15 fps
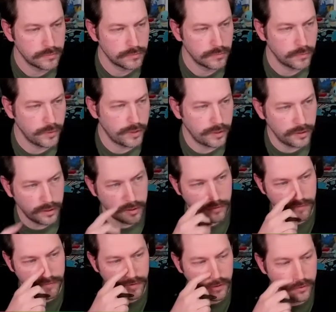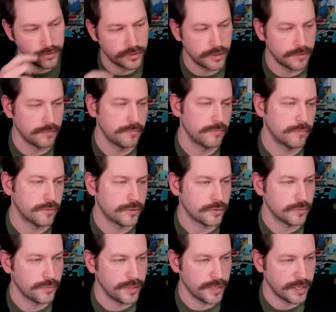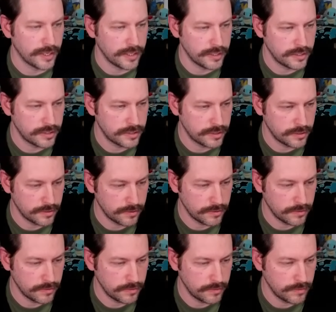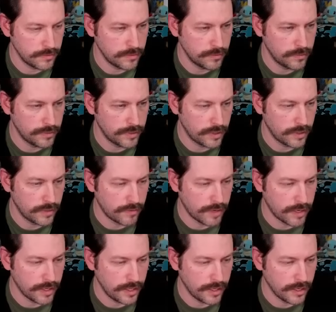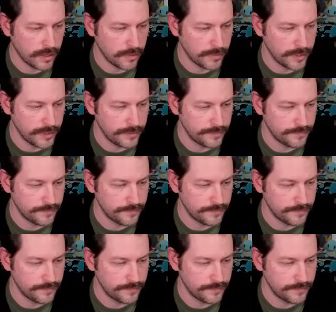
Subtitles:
We could confuse them, which would be nice. We'll put on a Rocky helmet.